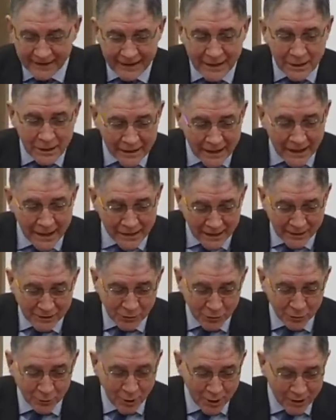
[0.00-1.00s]
He says I
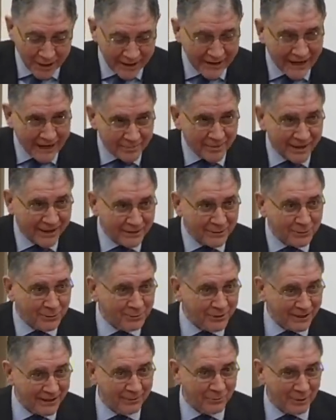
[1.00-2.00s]
should say I am ready to
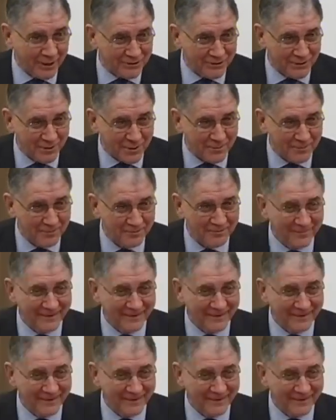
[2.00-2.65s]
take questions.